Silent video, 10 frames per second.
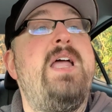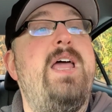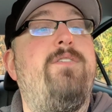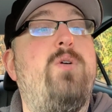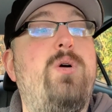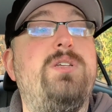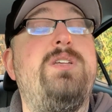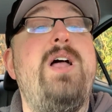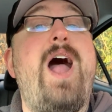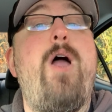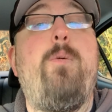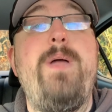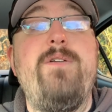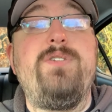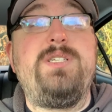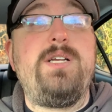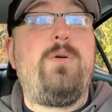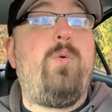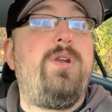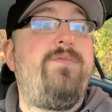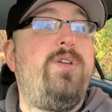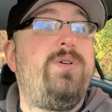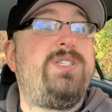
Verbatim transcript: And of course, I hope every single one of you